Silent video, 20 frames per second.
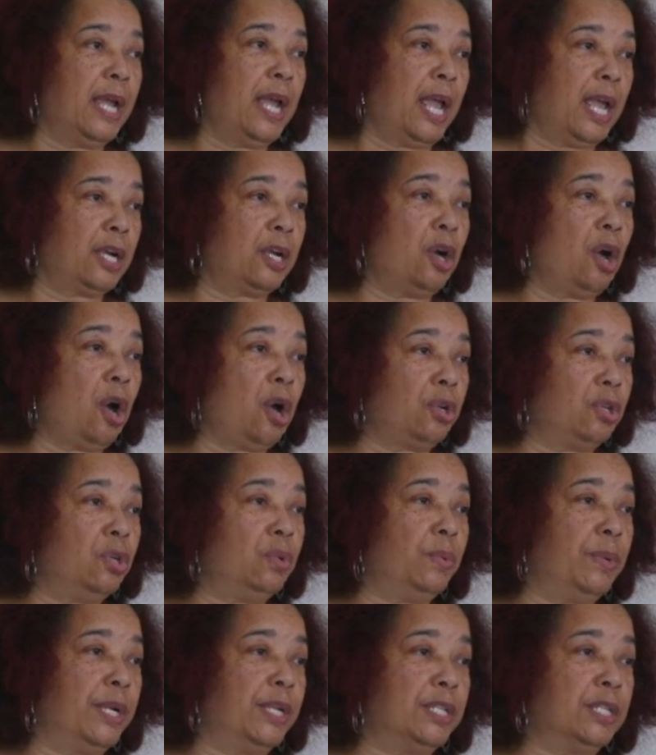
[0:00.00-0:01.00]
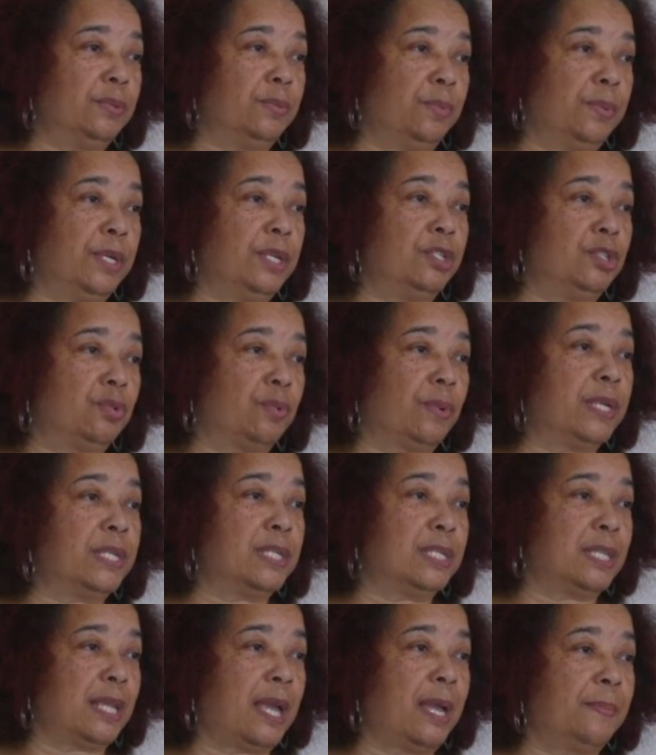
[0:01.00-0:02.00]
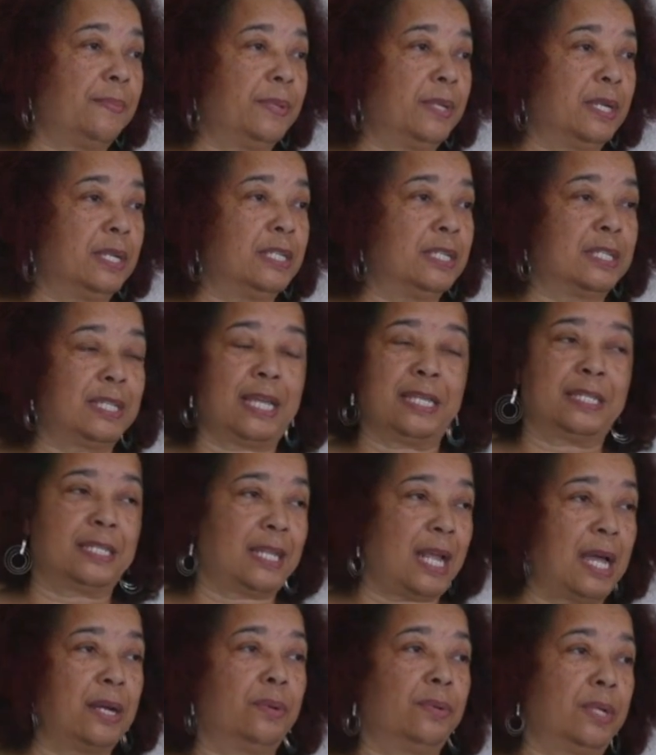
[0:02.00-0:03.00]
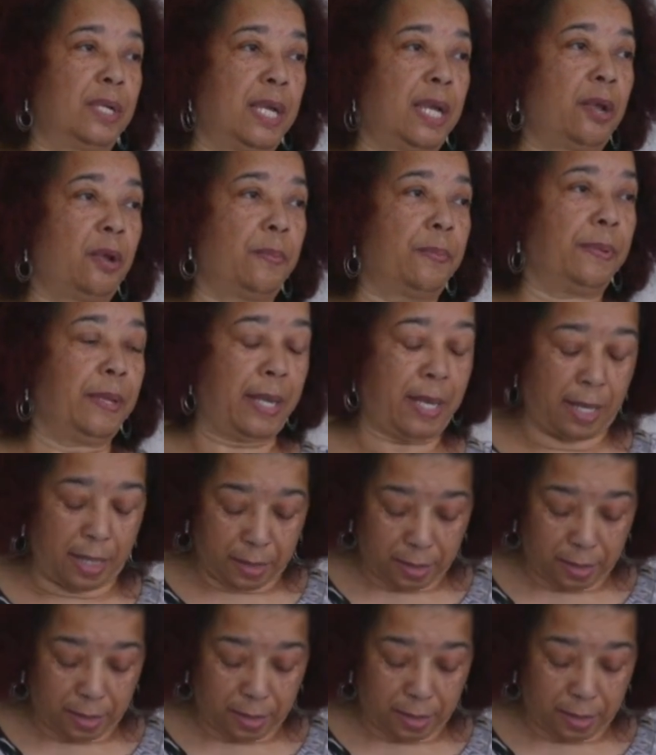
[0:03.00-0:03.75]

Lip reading: and call you in to readdress that, because that's not on the care plan.